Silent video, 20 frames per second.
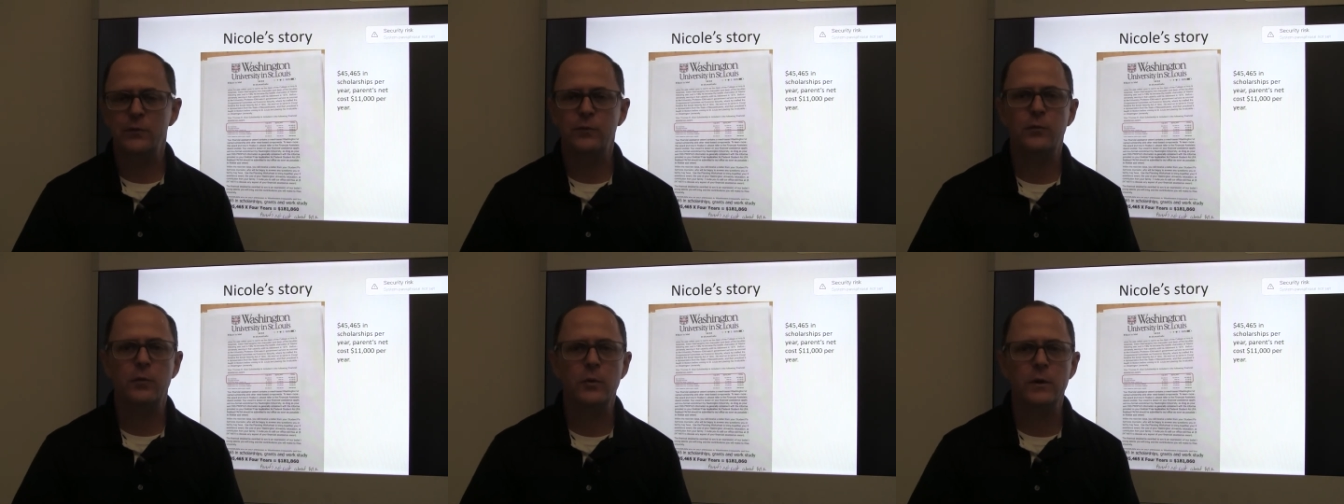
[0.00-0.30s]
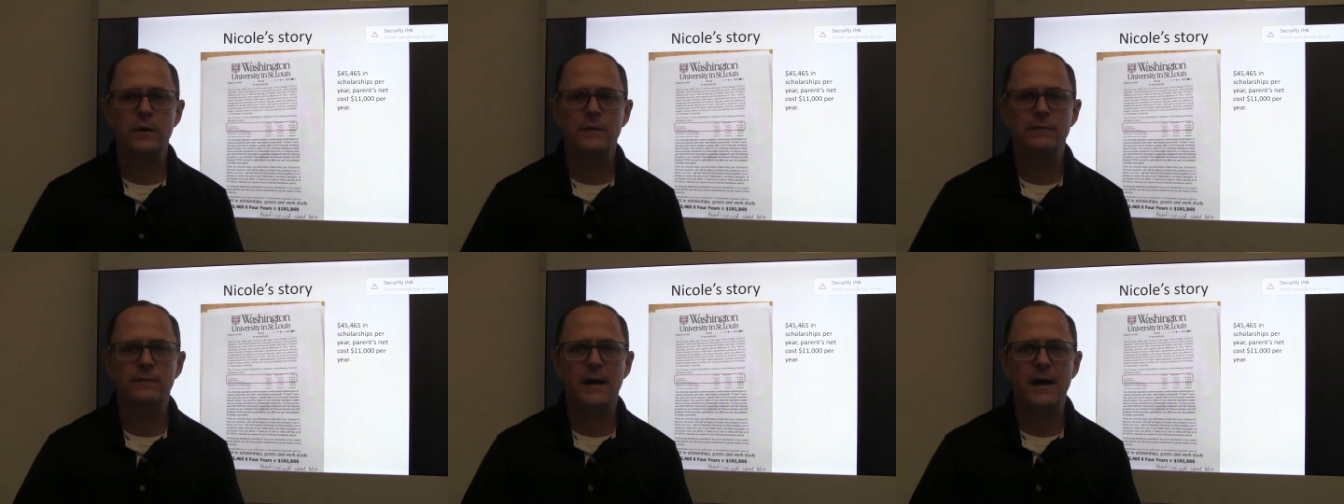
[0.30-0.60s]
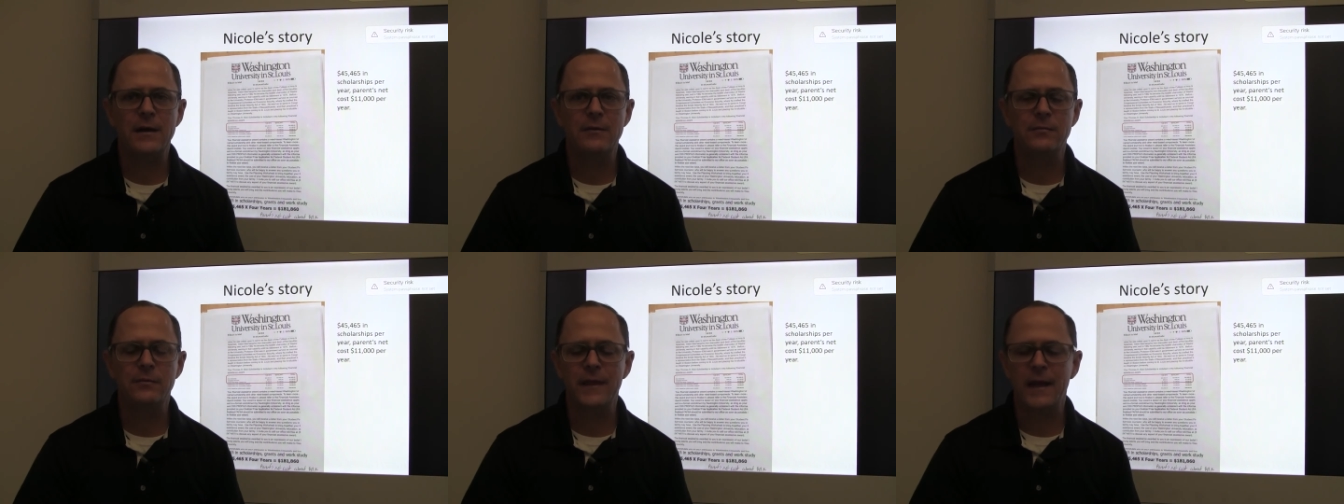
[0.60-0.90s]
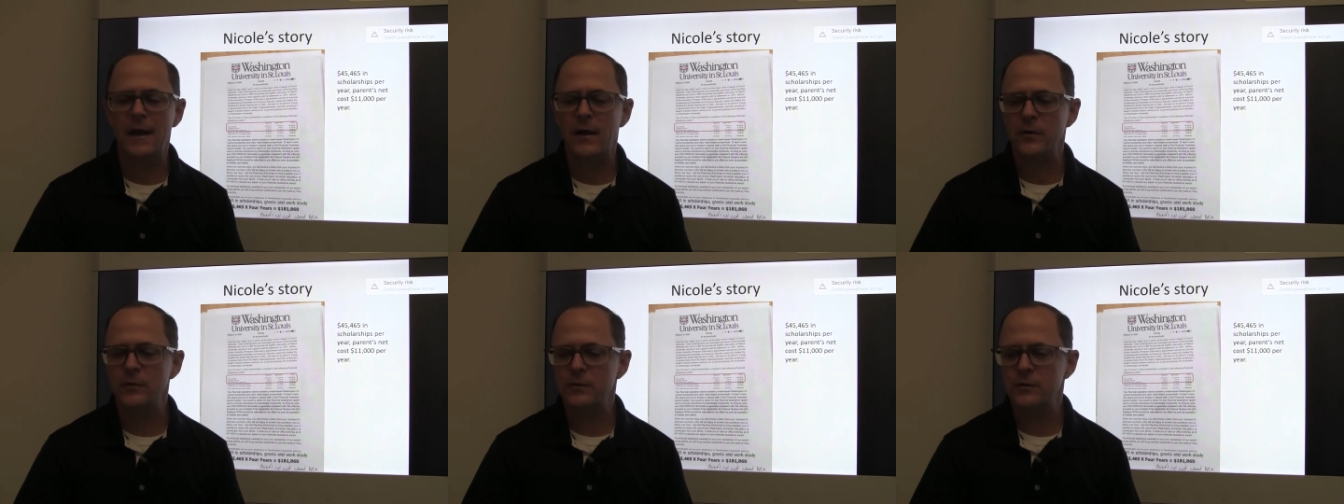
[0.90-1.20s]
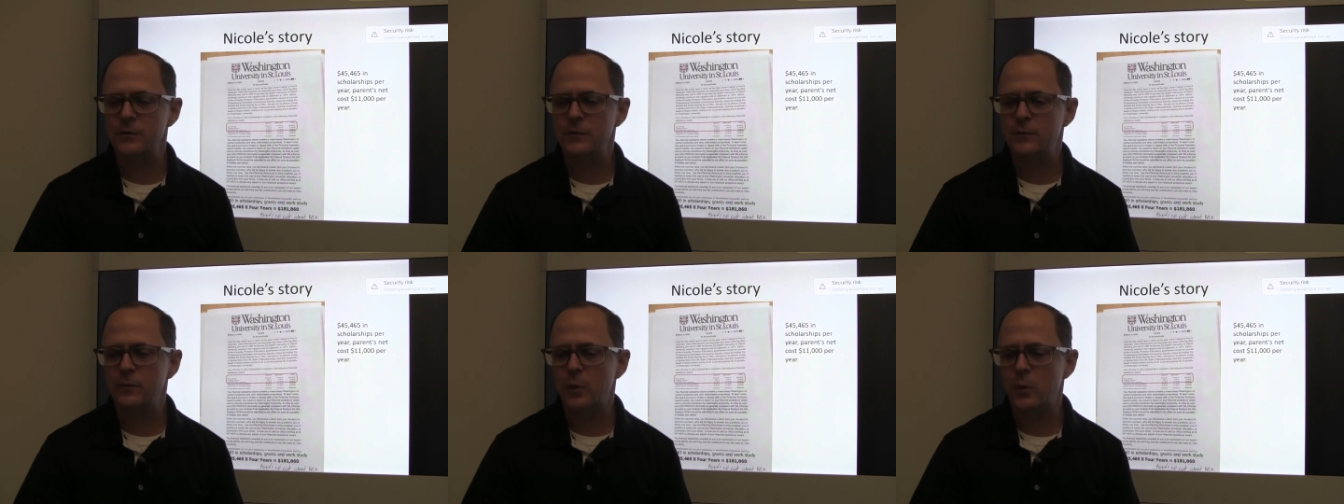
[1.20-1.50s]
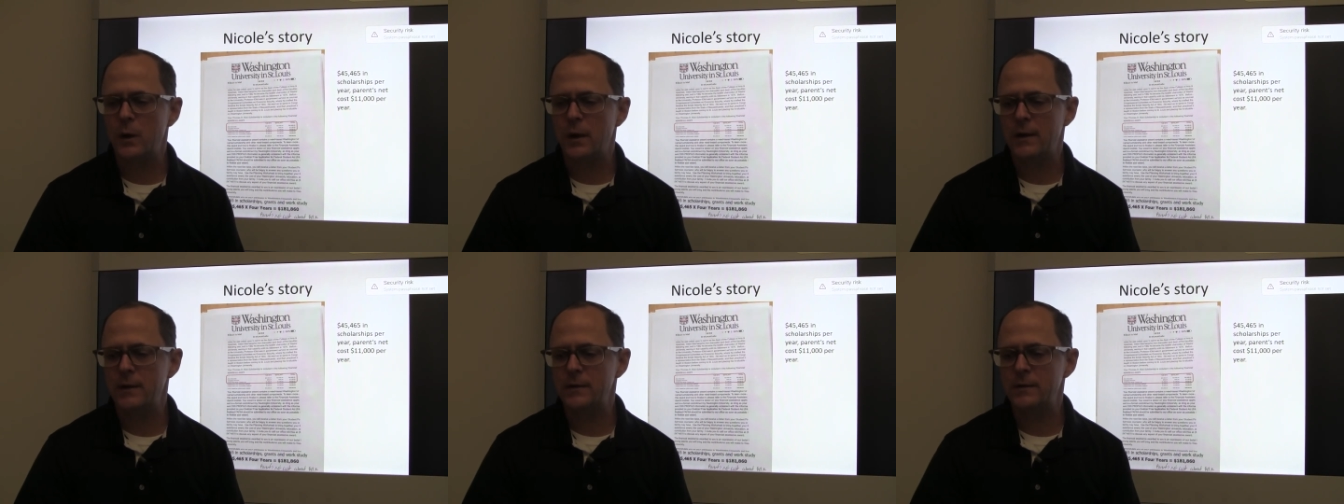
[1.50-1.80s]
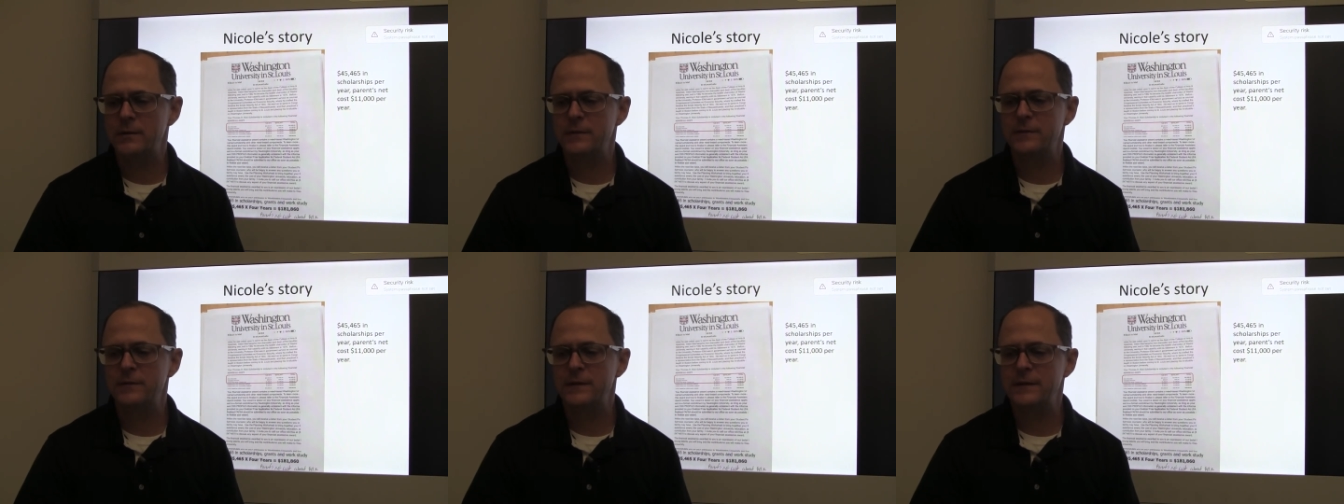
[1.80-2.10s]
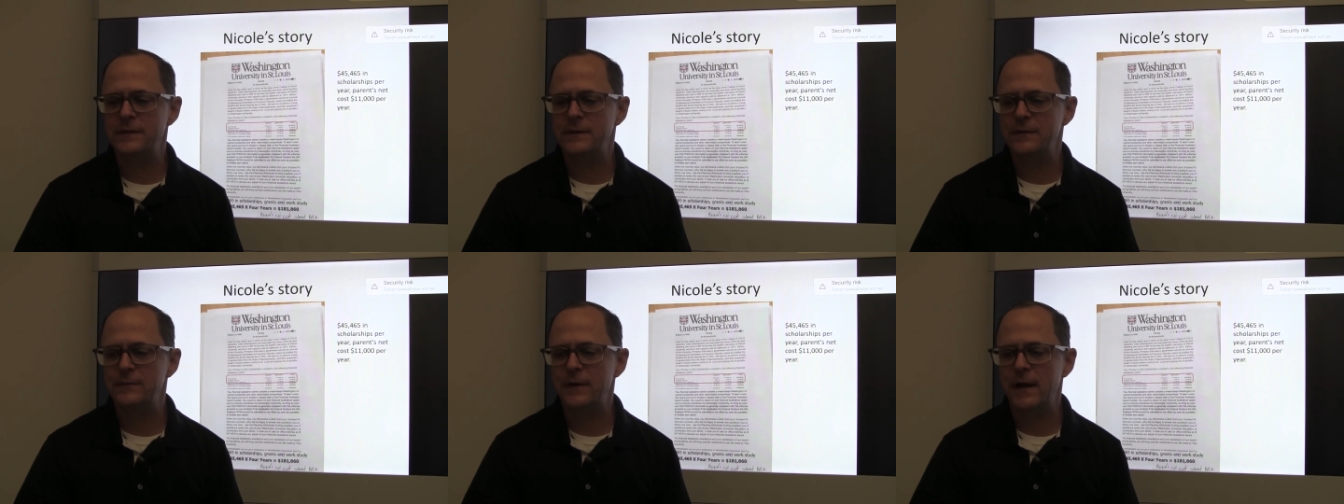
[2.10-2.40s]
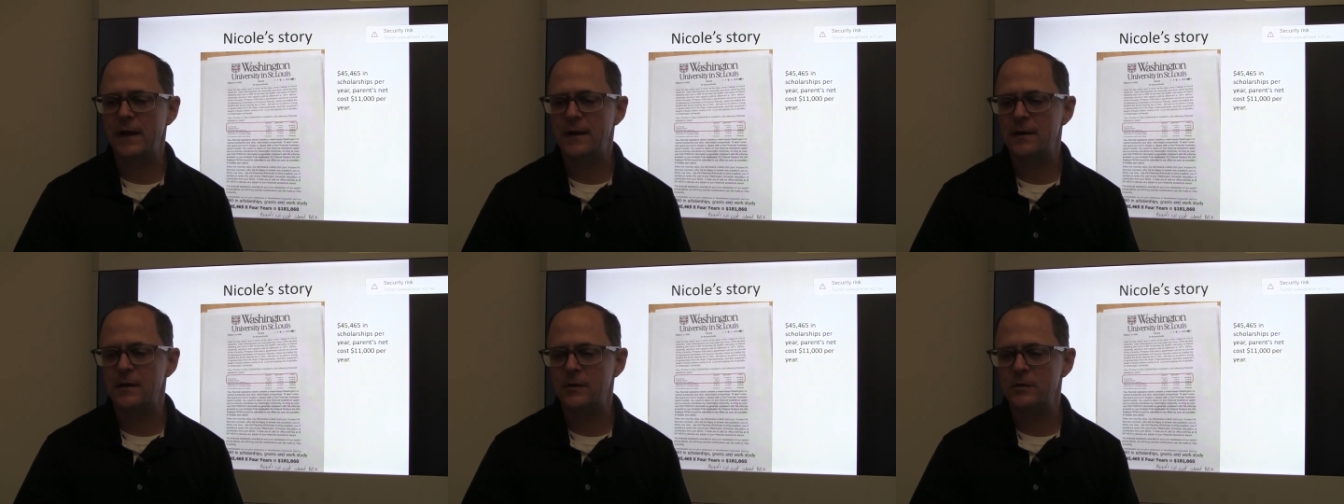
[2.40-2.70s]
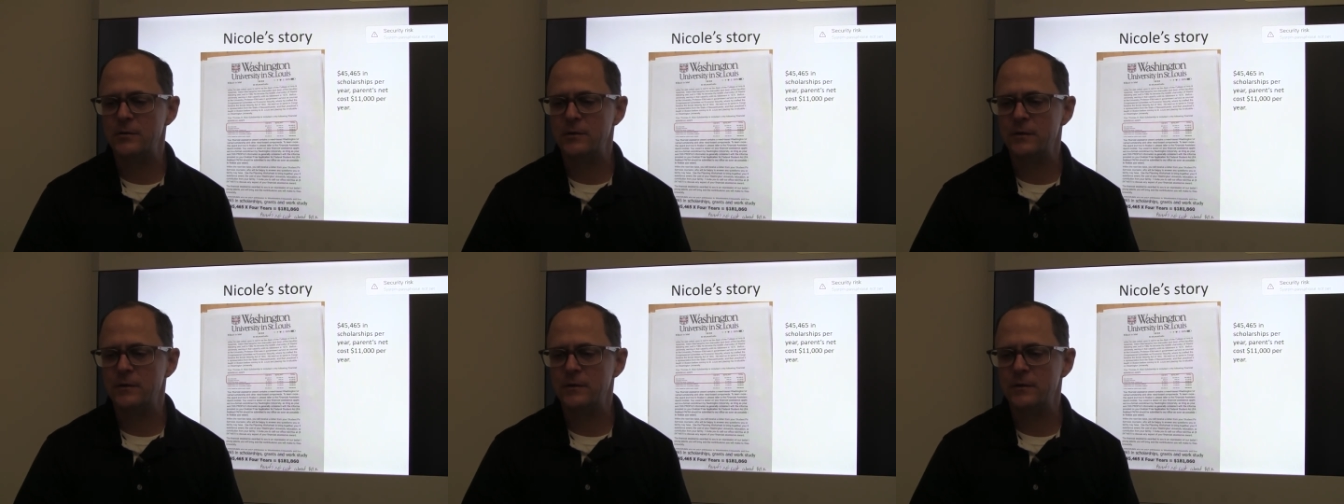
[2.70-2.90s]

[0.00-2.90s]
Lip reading: $45,465